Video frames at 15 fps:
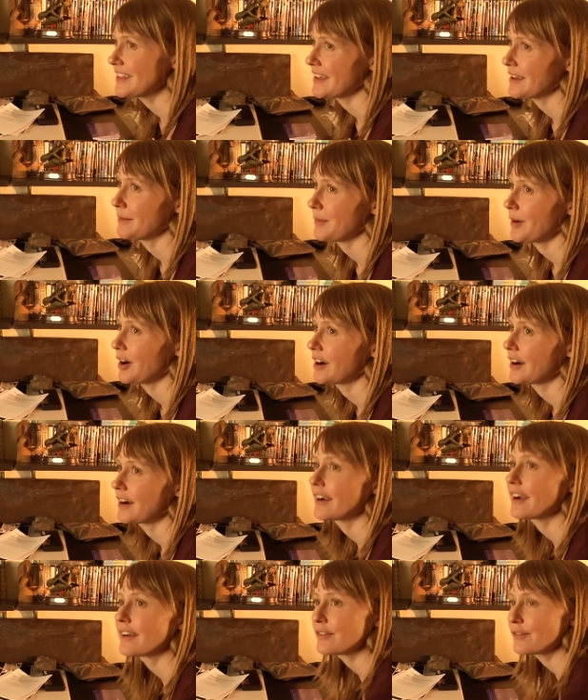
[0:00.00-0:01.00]
of them
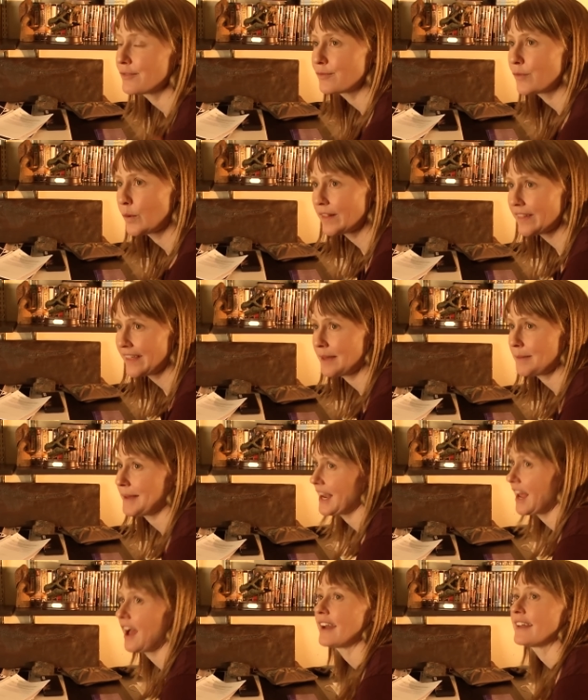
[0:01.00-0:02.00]
are forelimb
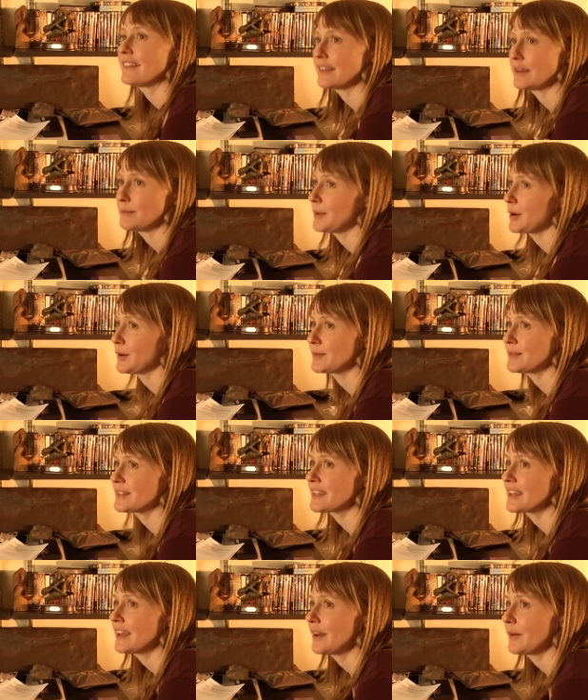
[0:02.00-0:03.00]
and hindlimb
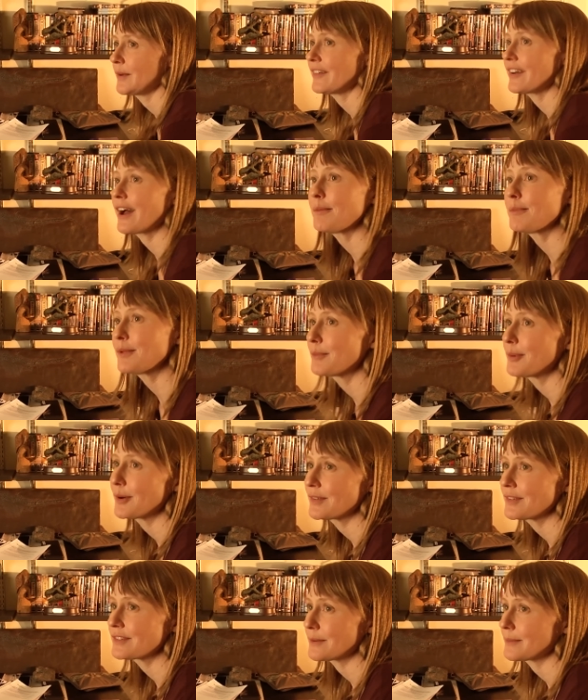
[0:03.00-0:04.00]
bones. We have a couple of
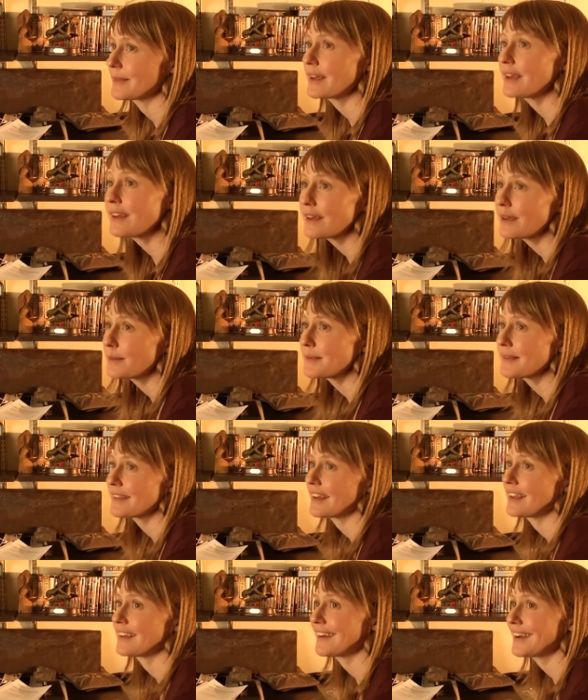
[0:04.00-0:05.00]
bones from the hips
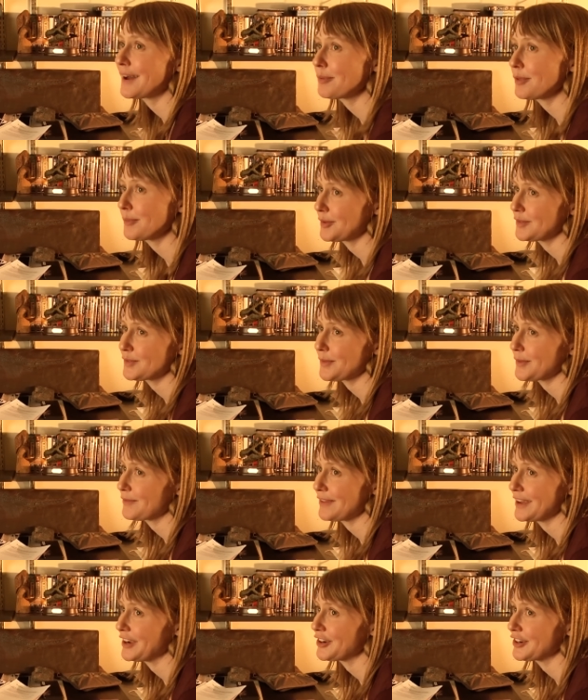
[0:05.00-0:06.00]
and a couple of bones from the
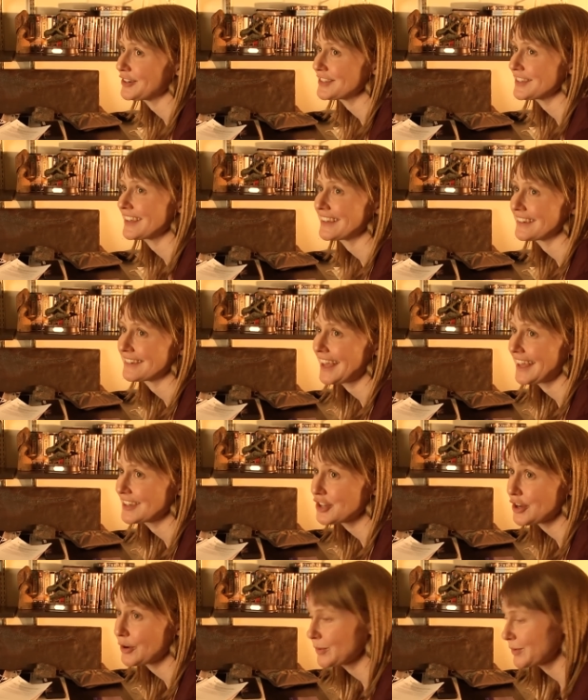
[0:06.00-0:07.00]
fingers and, and
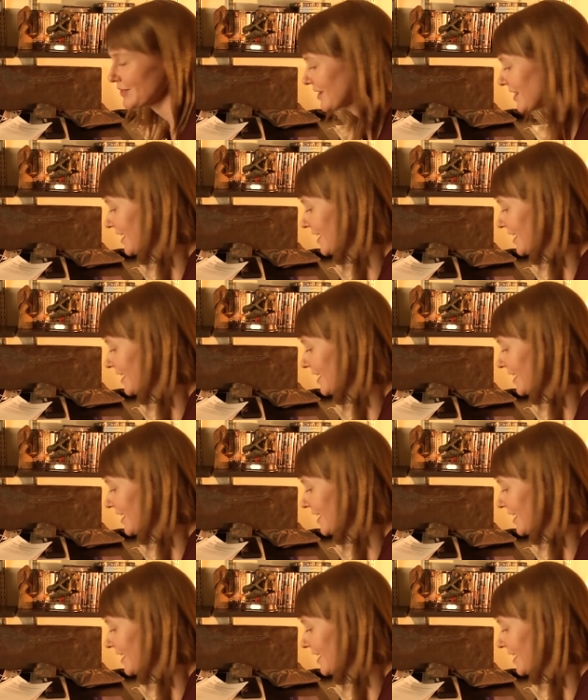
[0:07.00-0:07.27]
toes.